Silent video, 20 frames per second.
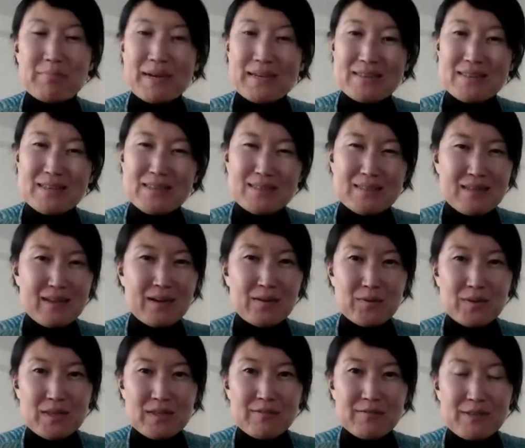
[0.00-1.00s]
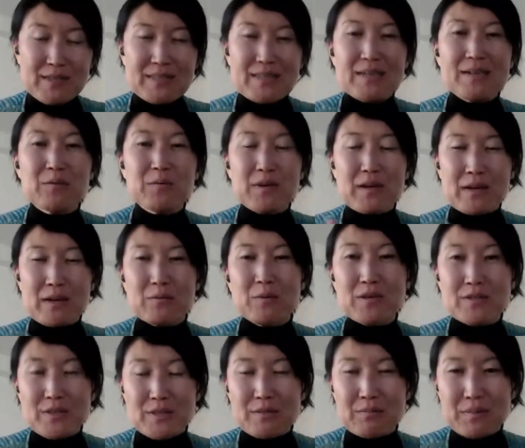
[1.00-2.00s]
but that's not really feel like what I
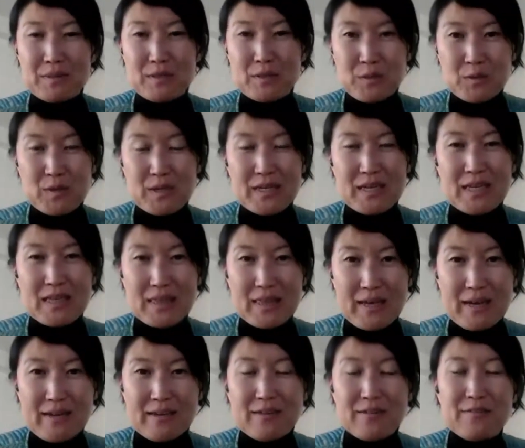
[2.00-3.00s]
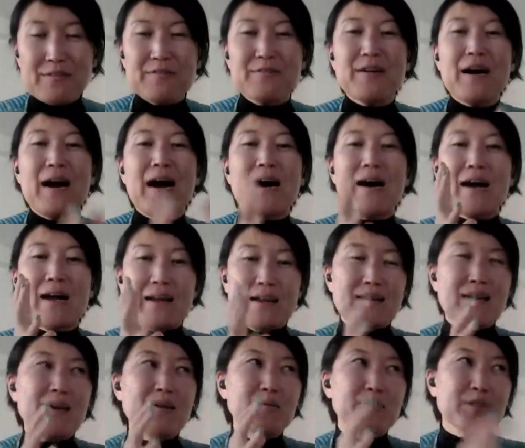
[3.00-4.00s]
want to be doing in life,
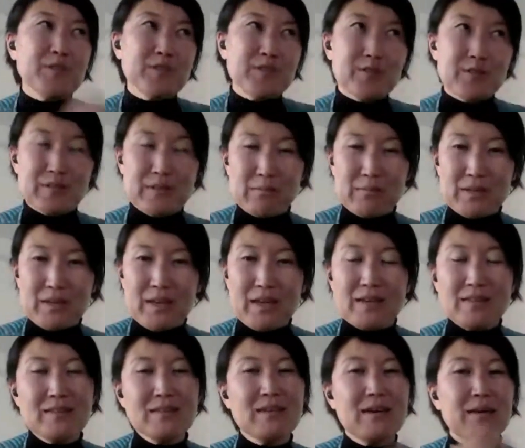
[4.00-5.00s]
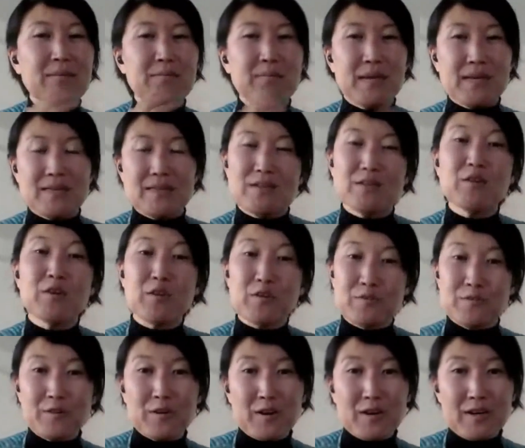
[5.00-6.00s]
and I want to do something else. Amazing,
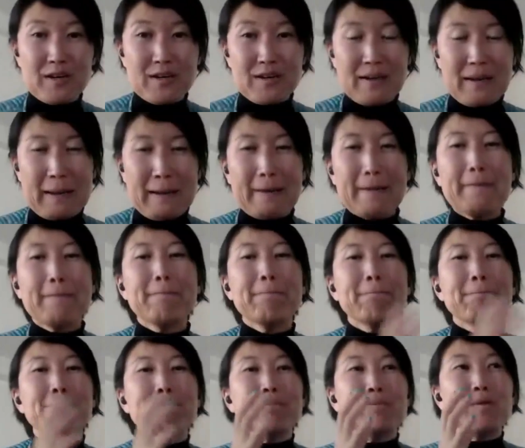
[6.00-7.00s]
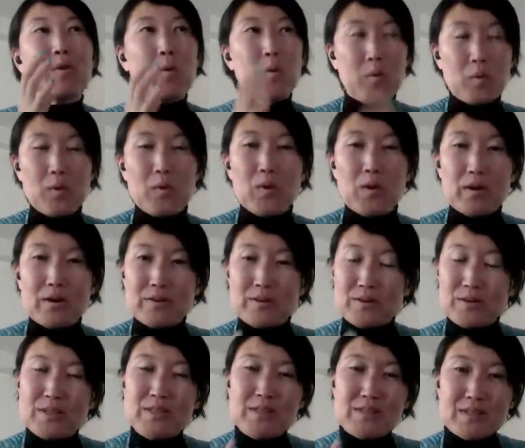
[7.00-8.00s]
go for it. Or
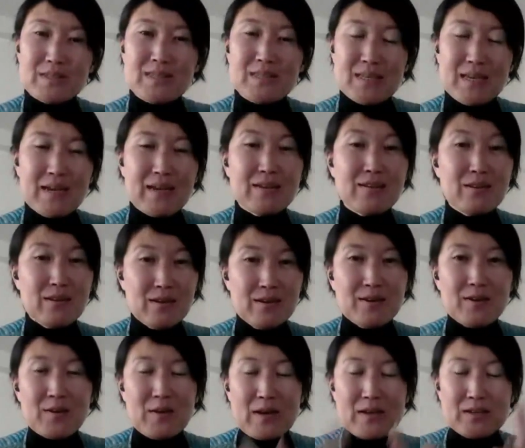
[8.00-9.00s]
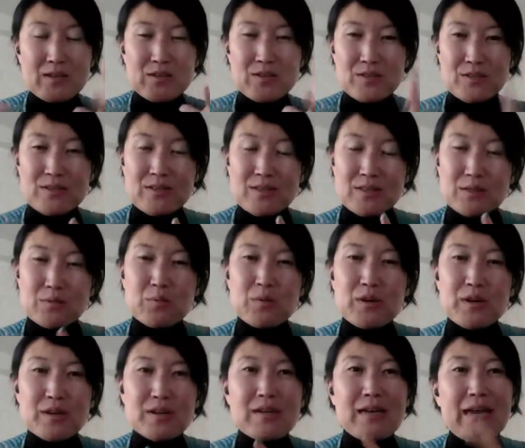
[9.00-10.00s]
you can just say, no, I could do this
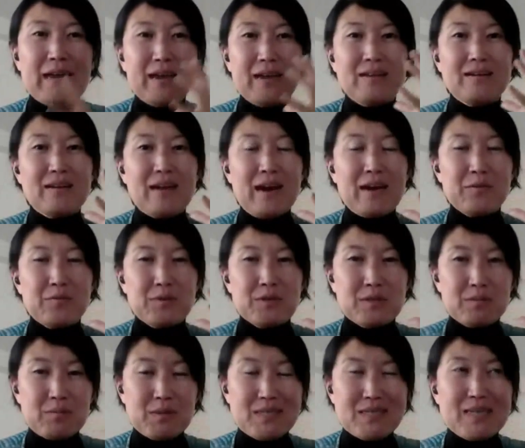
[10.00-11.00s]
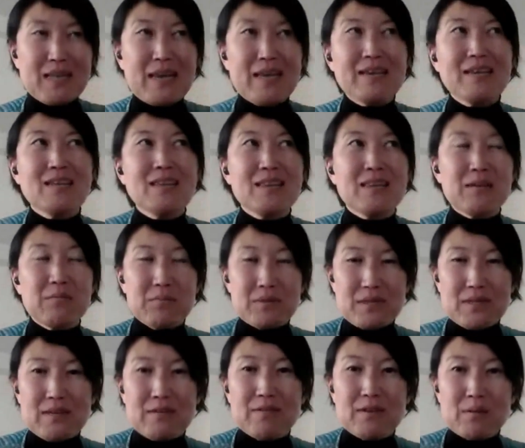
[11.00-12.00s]
work, and I was mistakenly
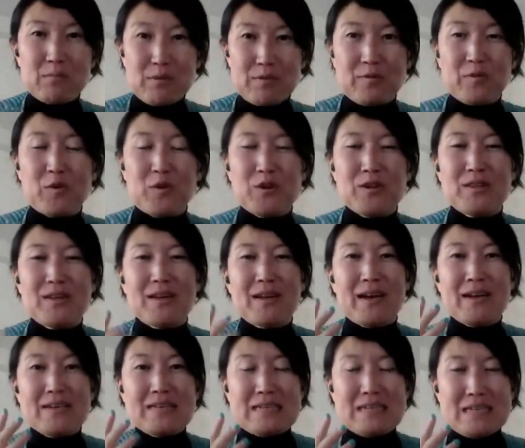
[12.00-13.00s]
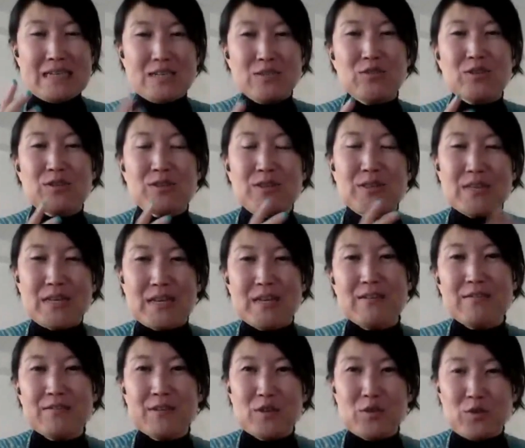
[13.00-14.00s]
believing before that I need to
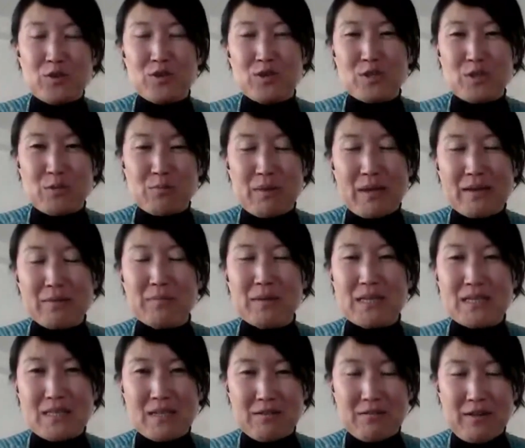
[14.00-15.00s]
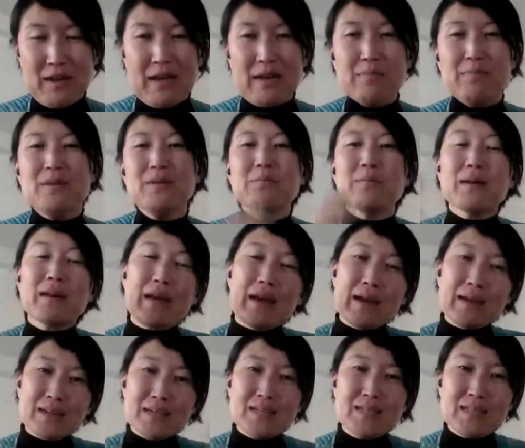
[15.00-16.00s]
leave in order to make myself happy, but
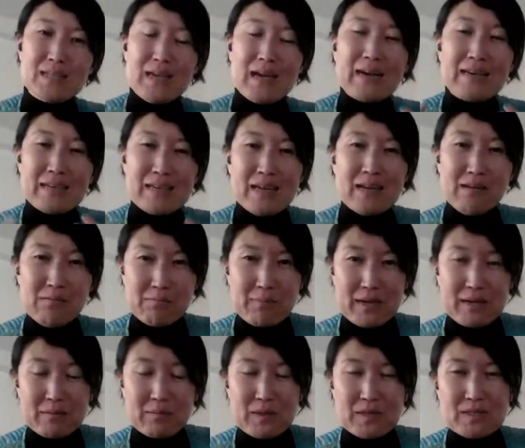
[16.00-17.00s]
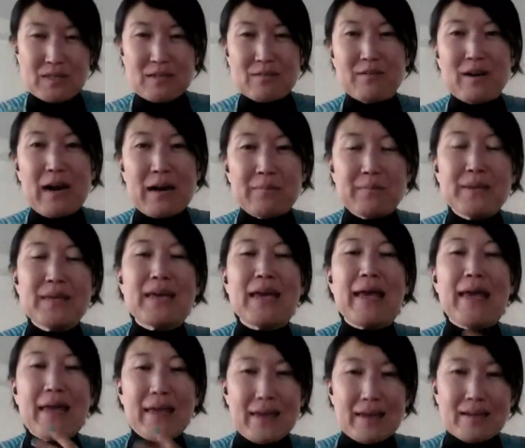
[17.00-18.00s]
I can make myself happy
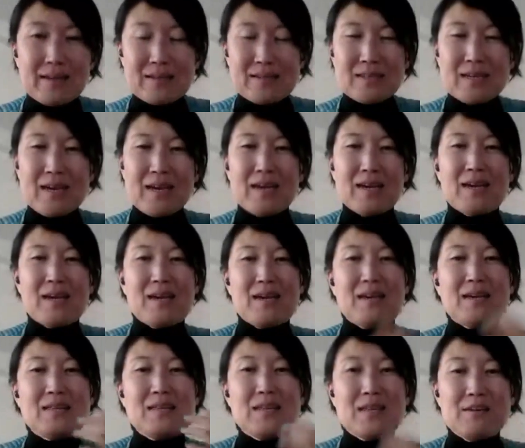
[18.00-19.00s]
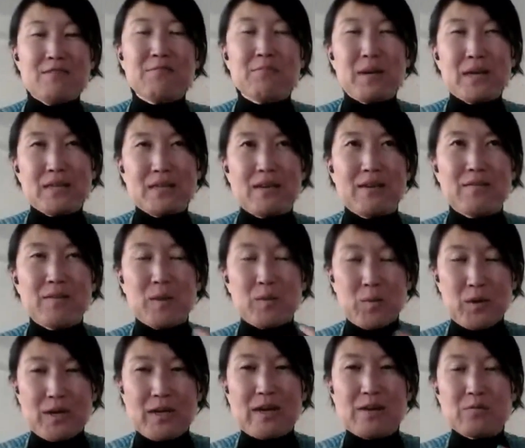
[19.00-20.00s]
and live my life the
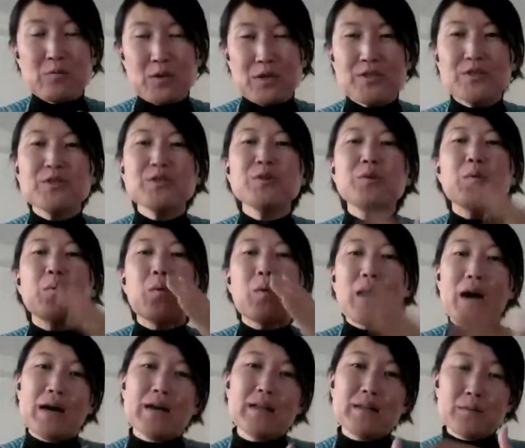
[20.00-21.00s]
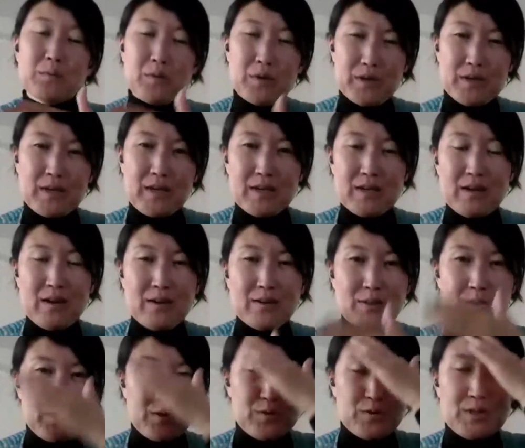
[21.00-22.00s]
way I want to while working
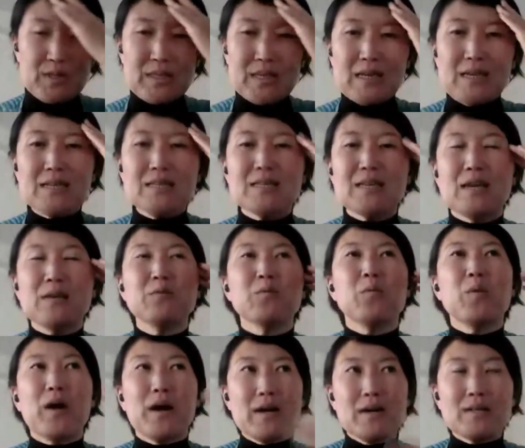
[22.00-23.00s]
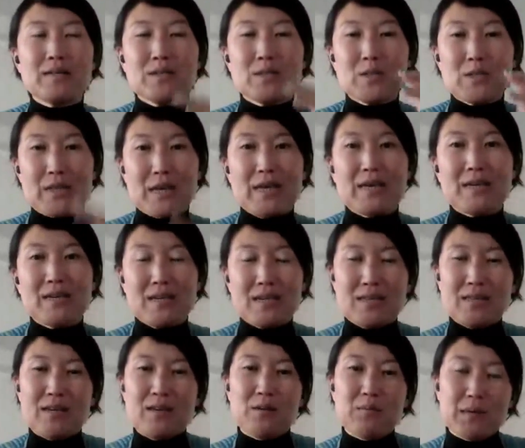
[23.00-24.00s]
on those things and while staying
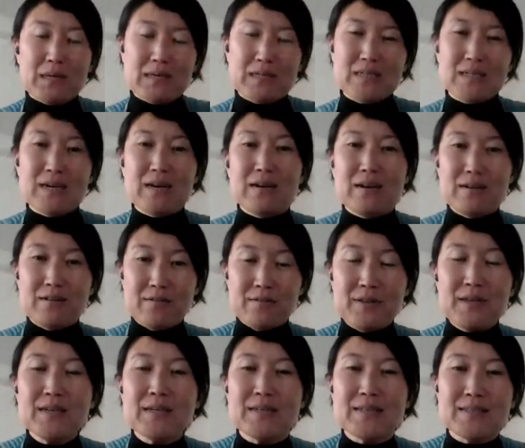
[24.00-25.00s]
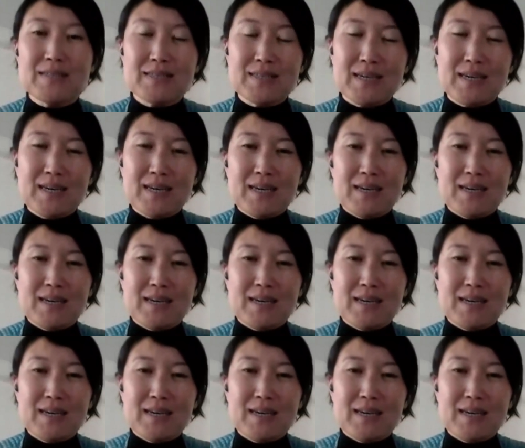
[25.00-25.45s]
in the humanitarian field.